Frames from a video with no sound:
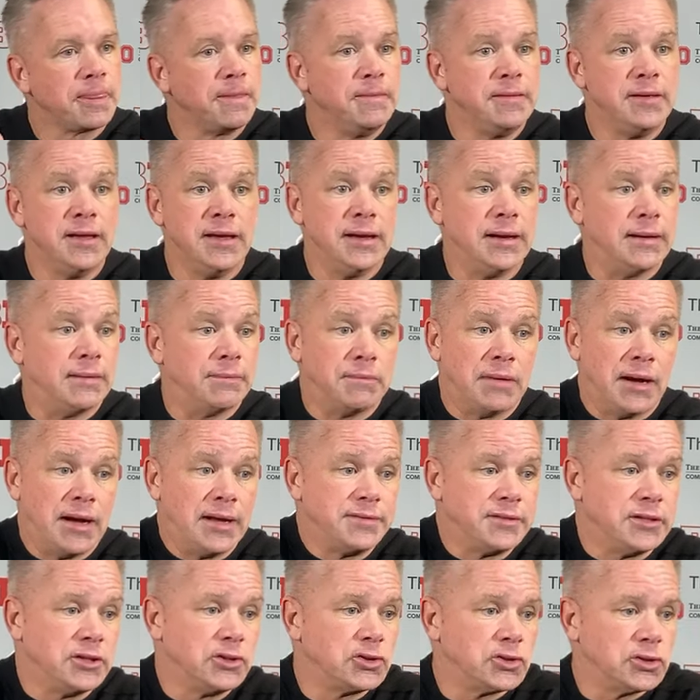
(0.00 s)
Yeah, I
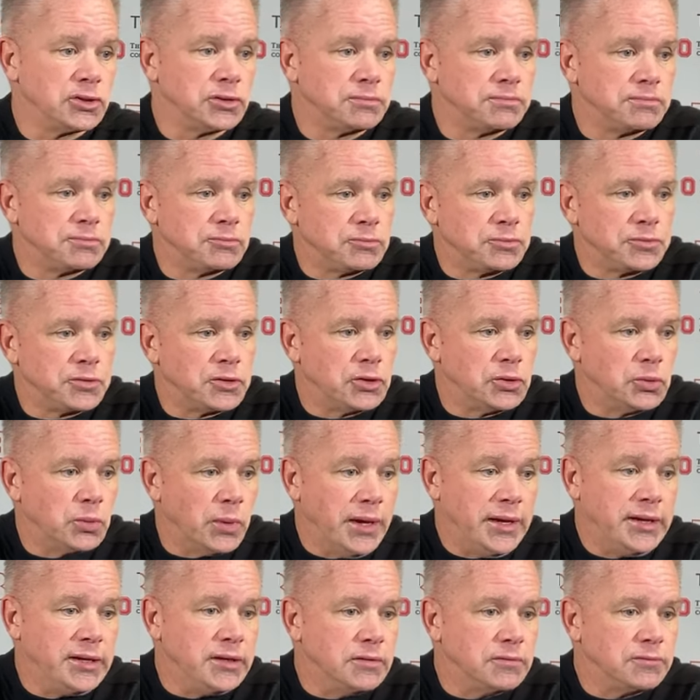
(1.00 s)
think they're
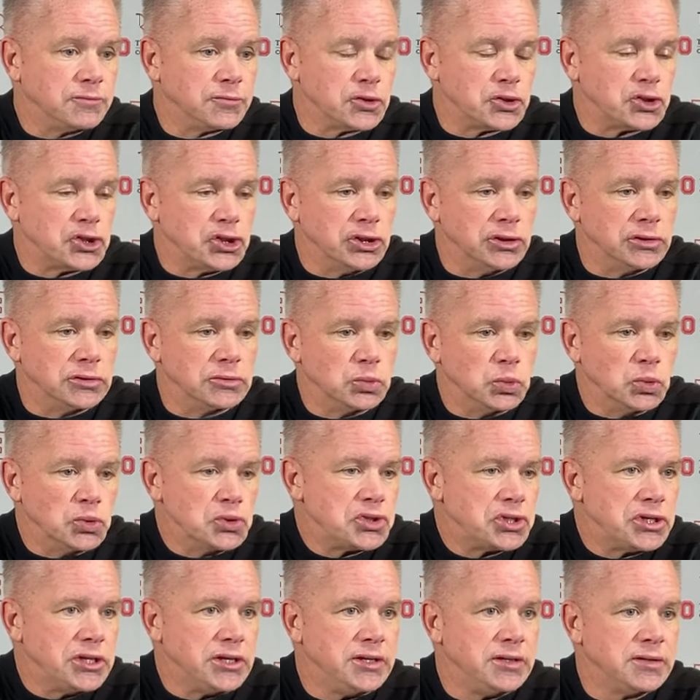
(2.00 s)
ready for sure. We'll
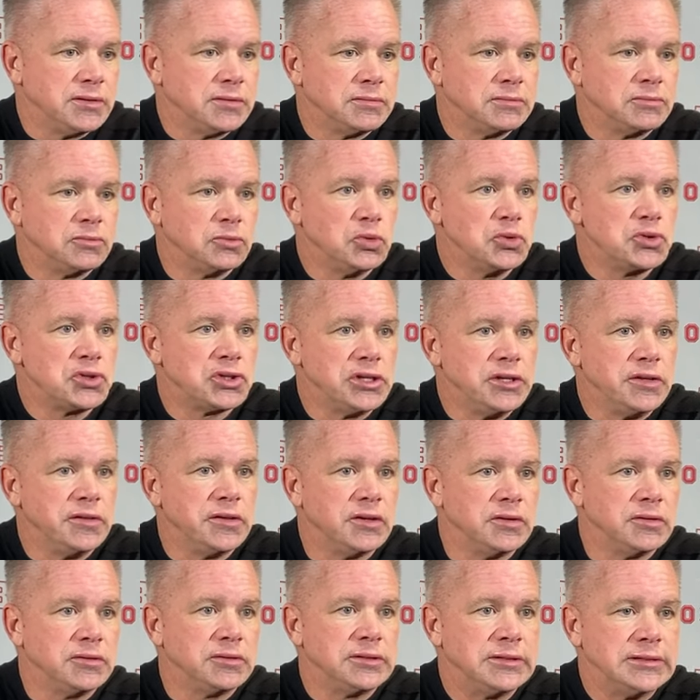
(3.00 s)
see. We'll see
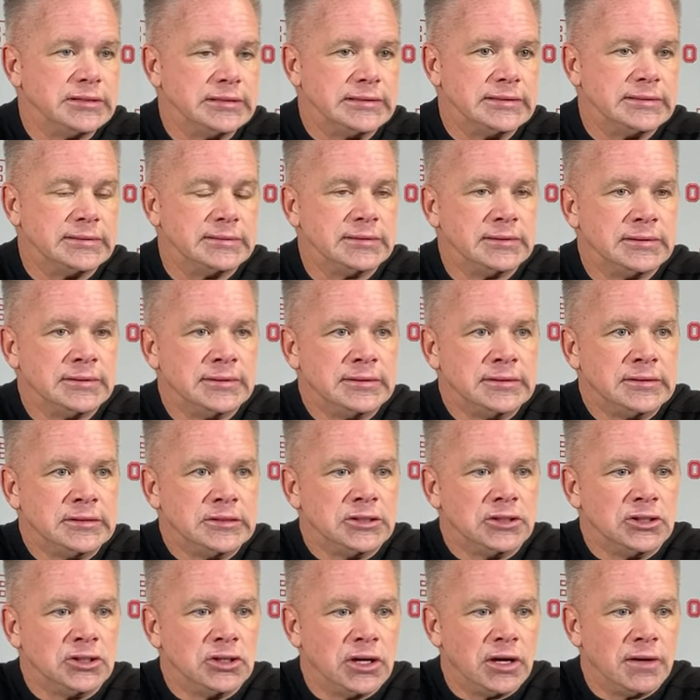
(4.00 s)
though.
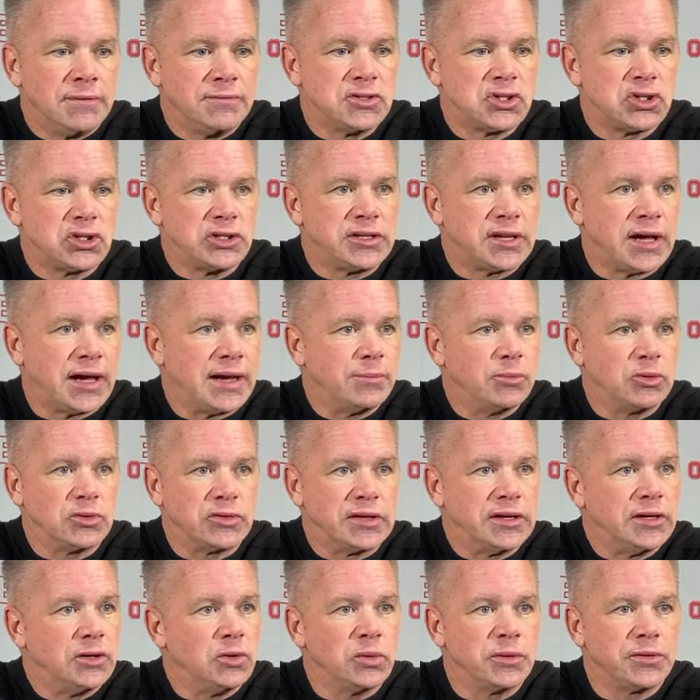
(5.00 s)
Obviously, time will
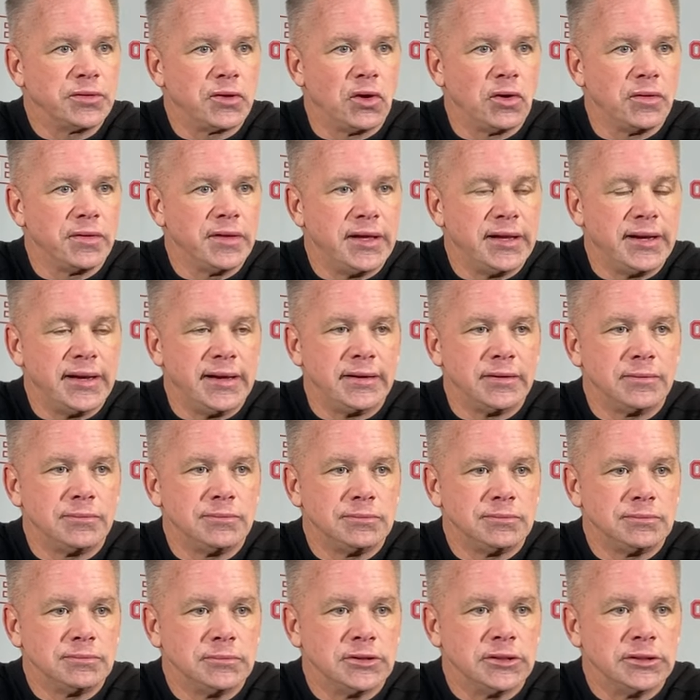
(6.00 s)
tell with all that, Adam.
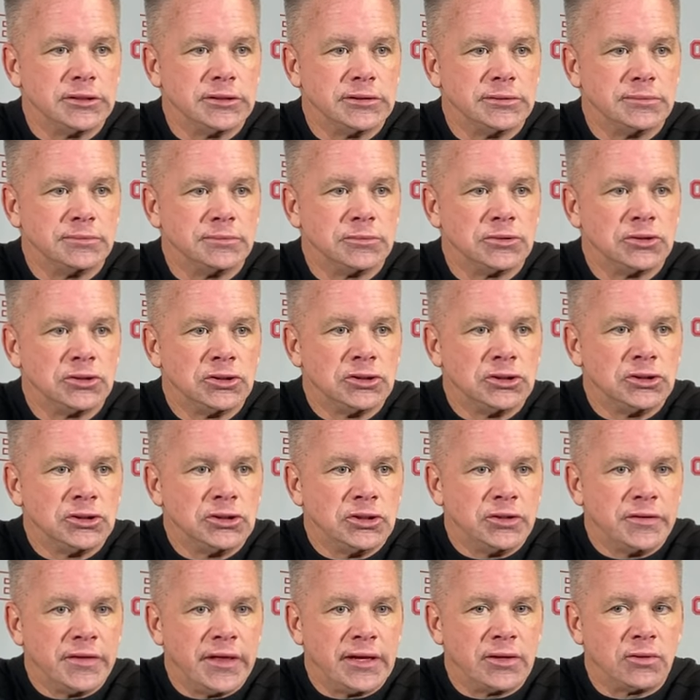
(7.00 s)

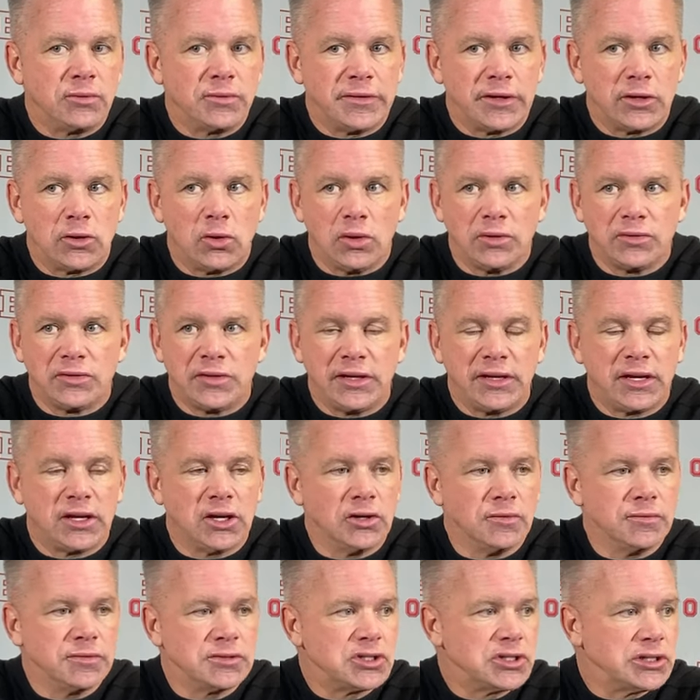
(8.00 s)
That'll all take care
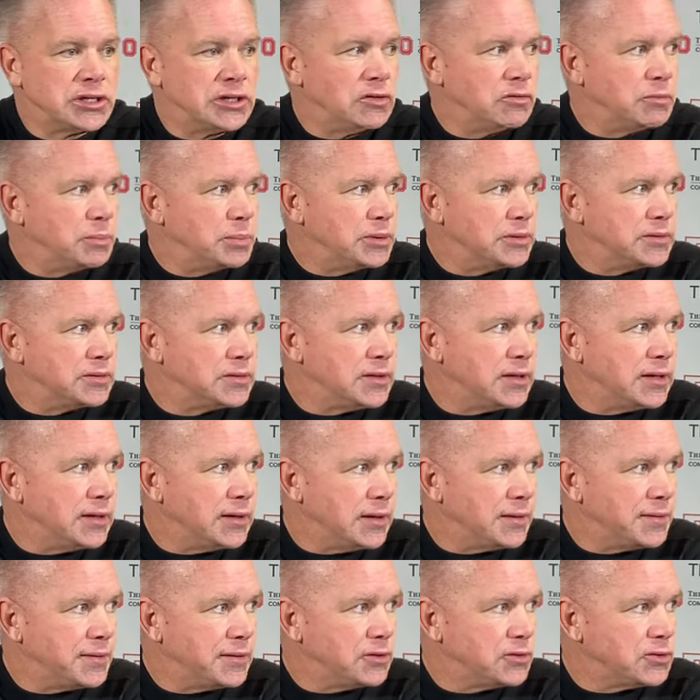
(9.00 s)
of itself. But I
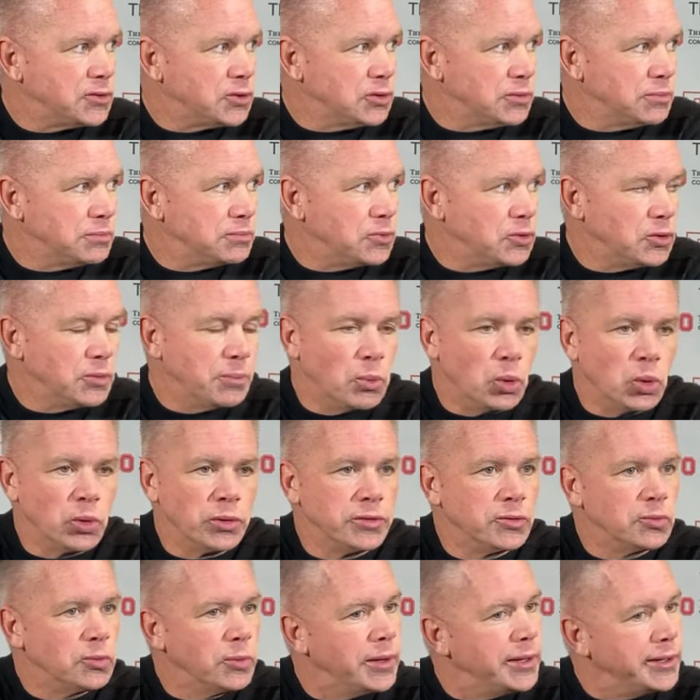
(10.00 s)
think they're more
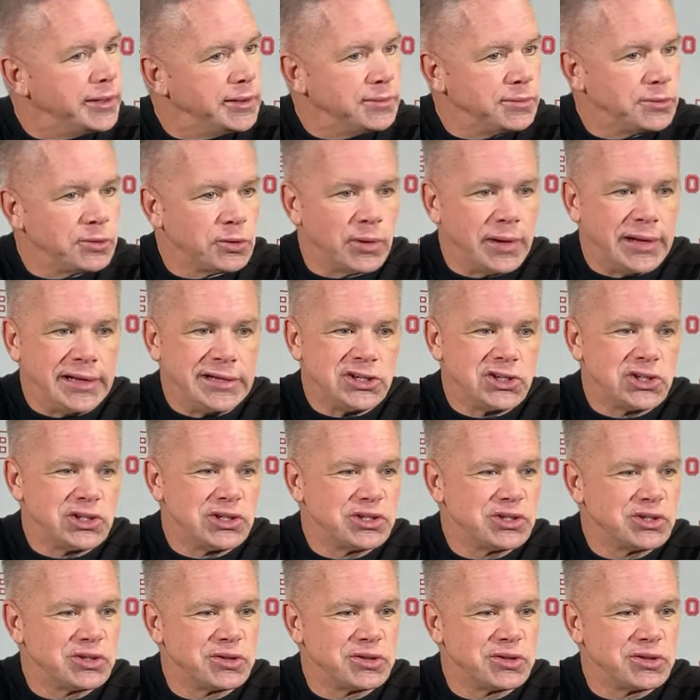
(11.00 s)
than ready. They're anxious.